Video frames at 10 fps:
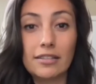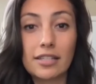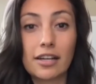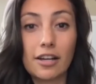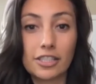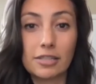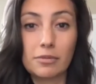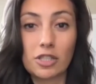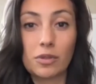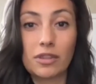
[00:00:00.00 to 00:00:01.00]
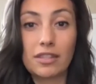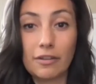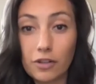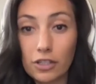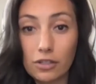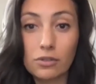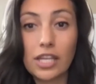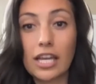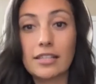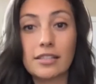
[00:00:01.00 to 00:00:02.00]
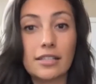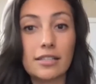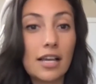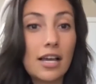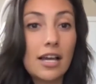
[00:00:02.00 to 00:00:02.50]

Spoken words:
to customers with different use cases,